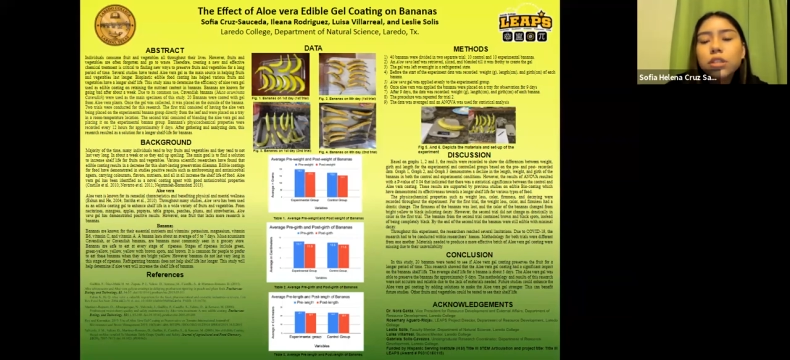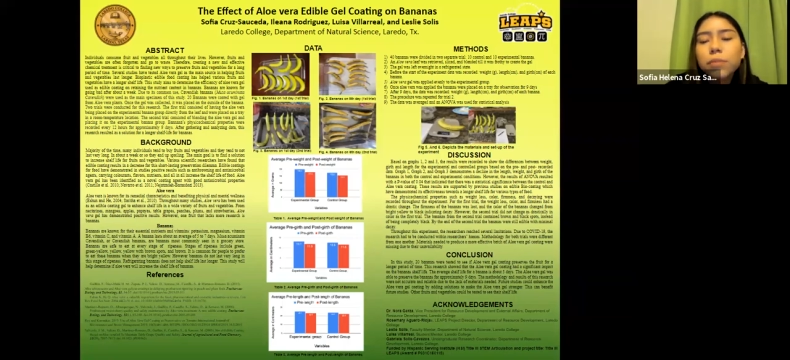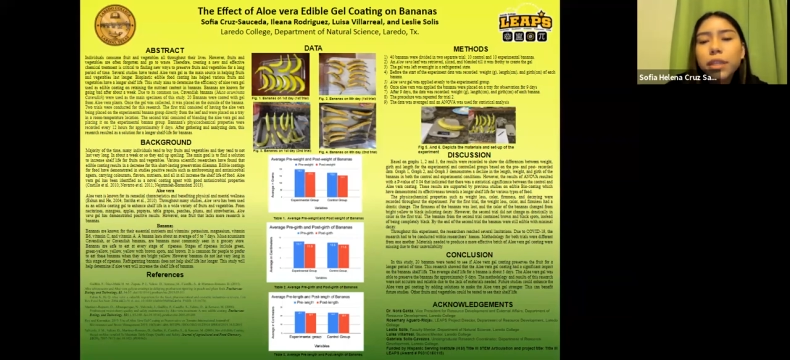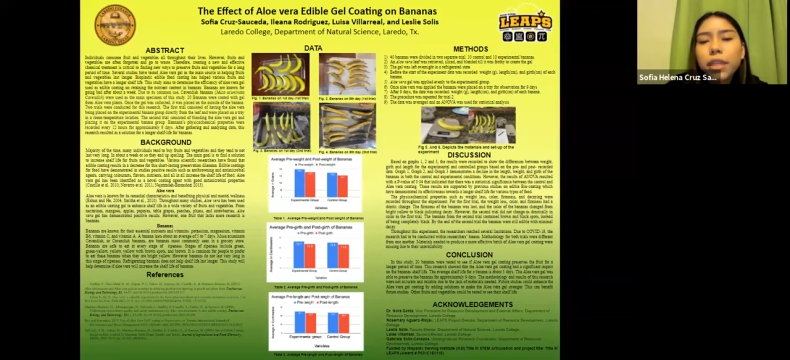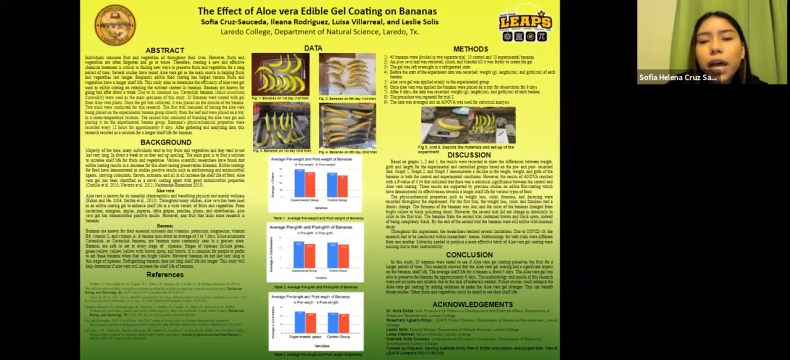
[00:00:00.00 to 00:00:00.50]
to
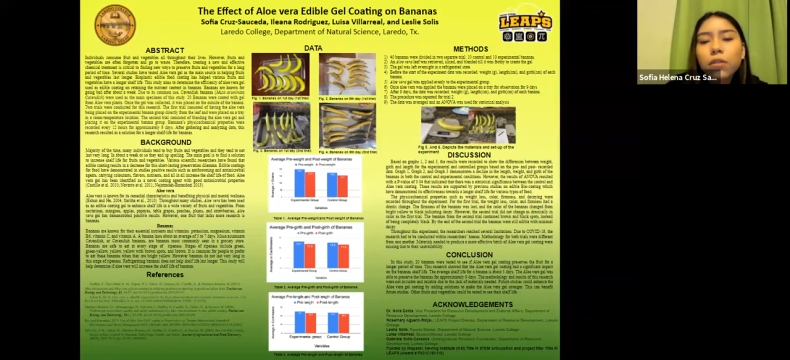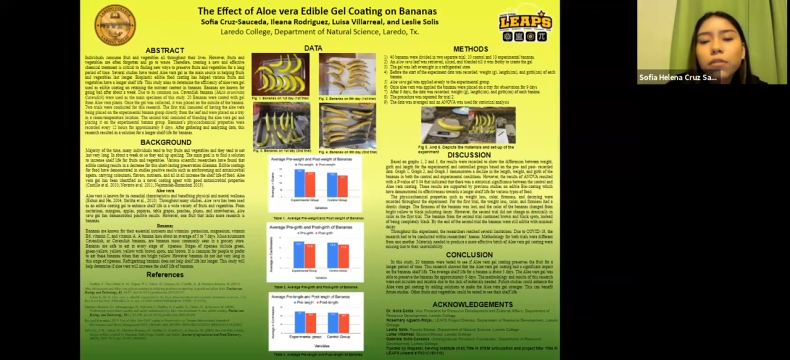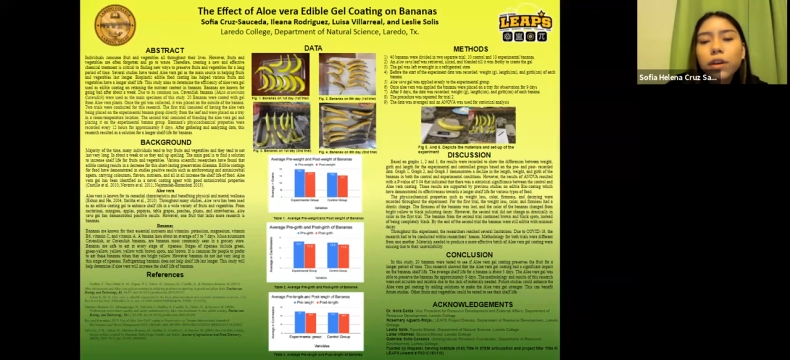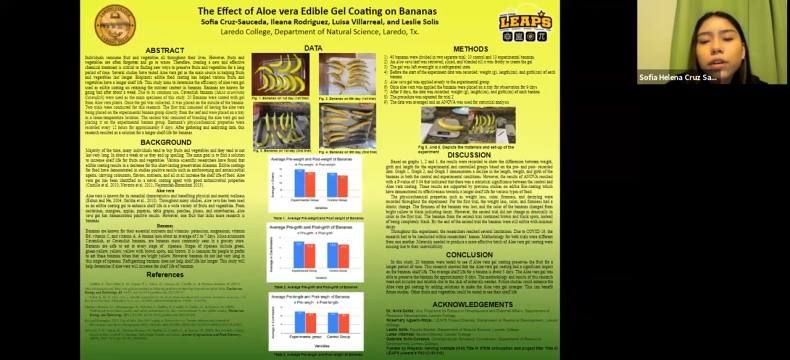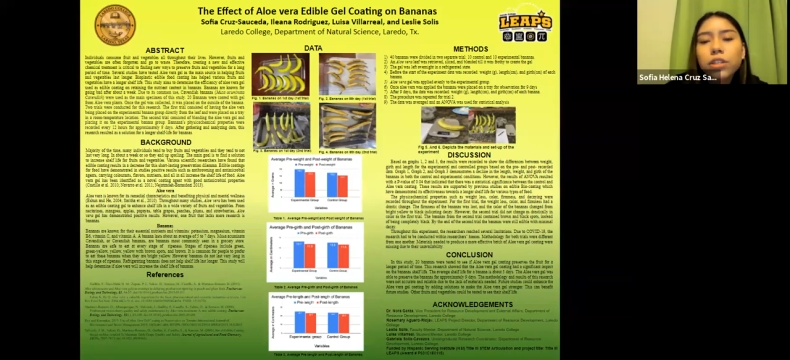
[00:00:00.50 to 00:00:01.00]
make the aloe
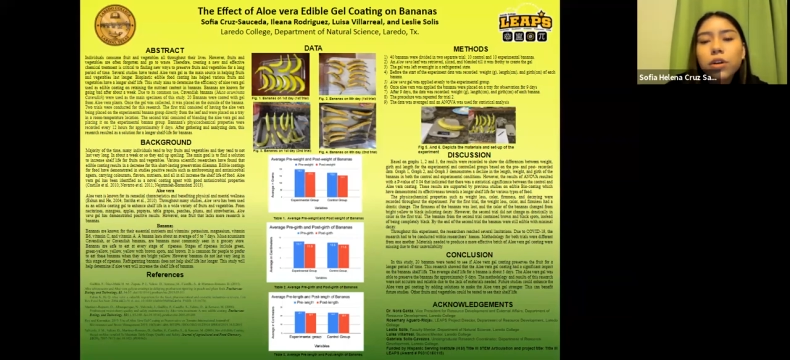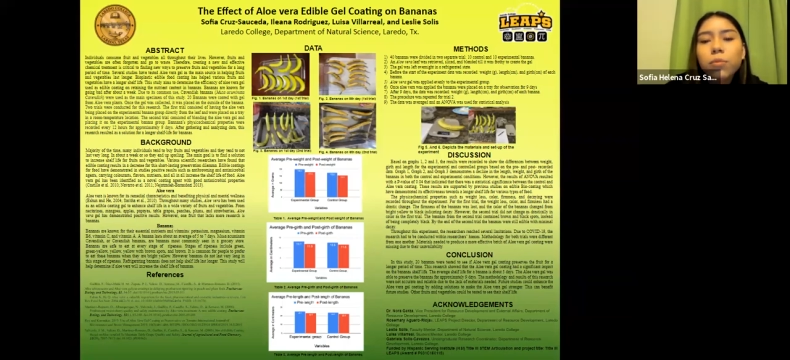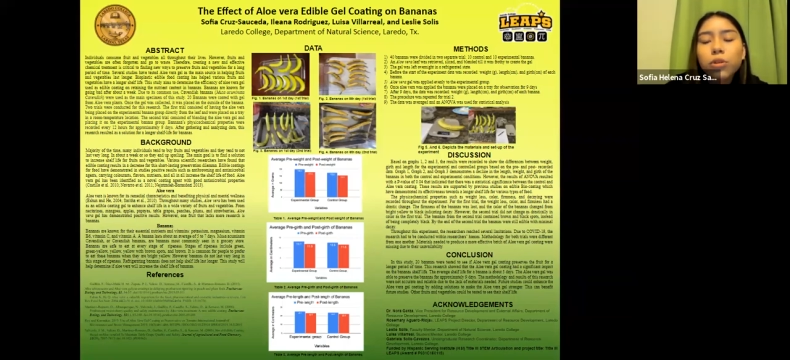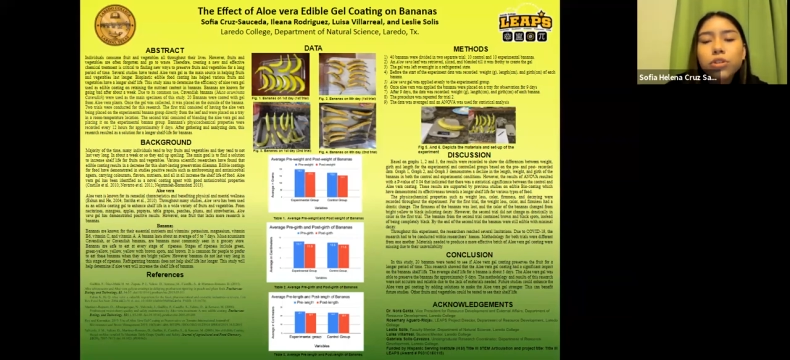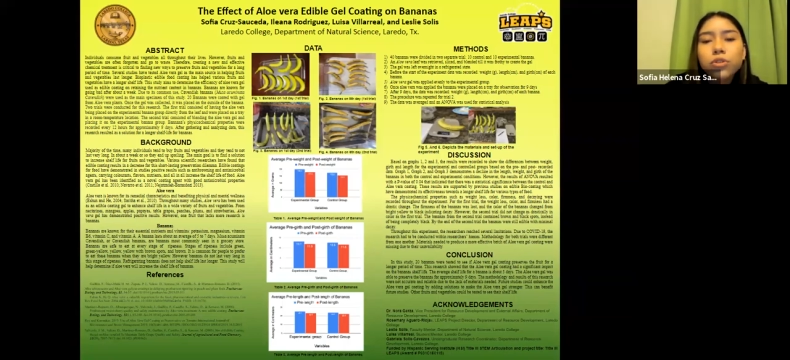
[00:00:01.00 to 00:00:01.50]
vera gel
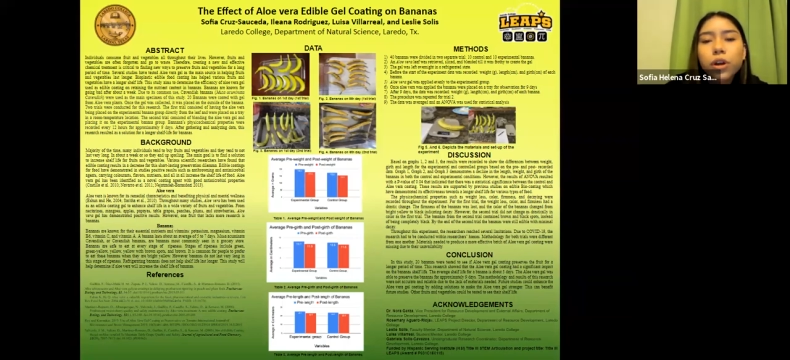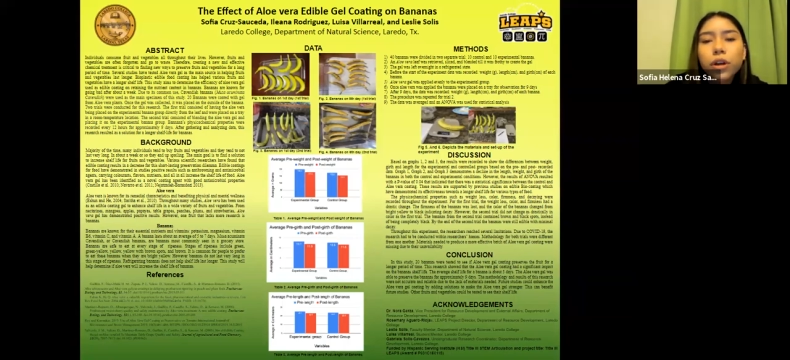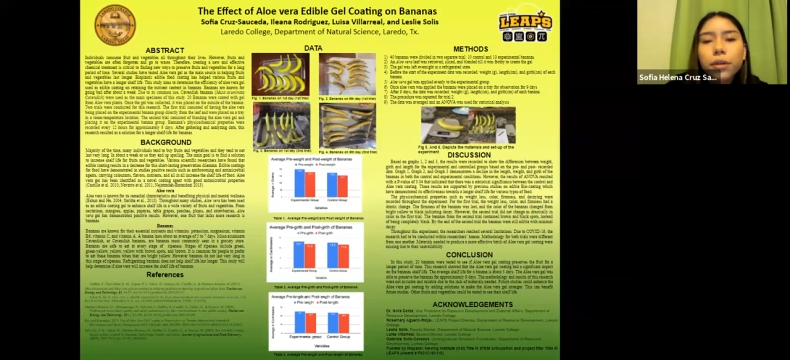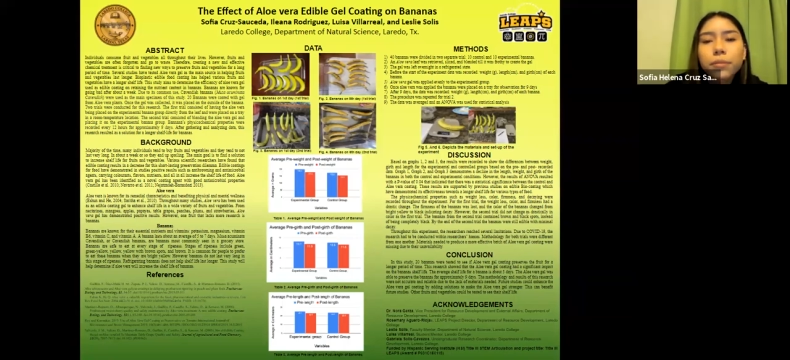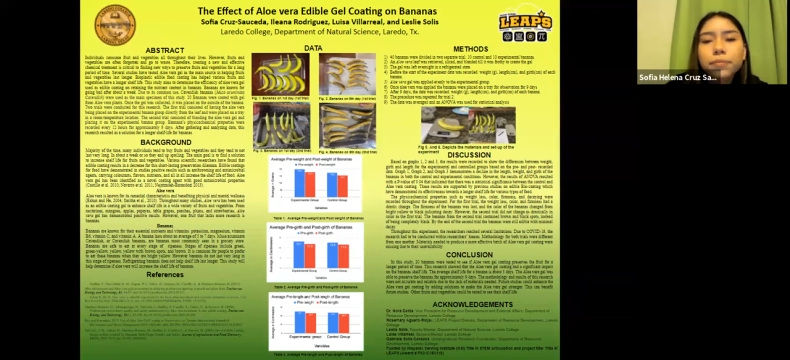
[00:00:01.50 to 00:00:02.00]
more
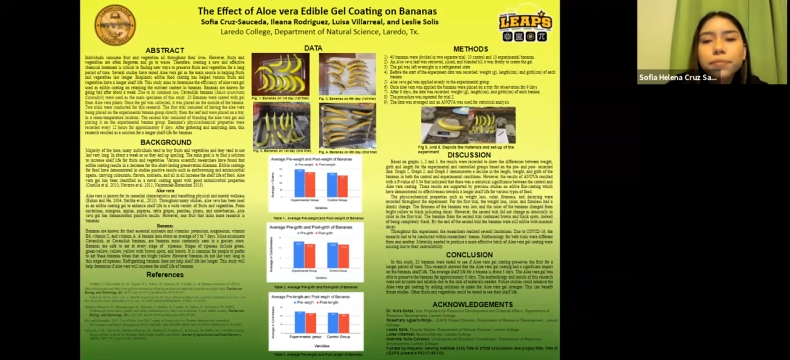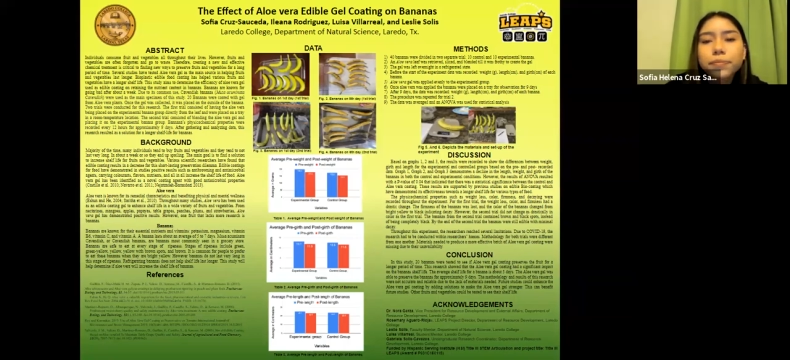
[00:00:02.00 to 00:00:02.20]
stronger.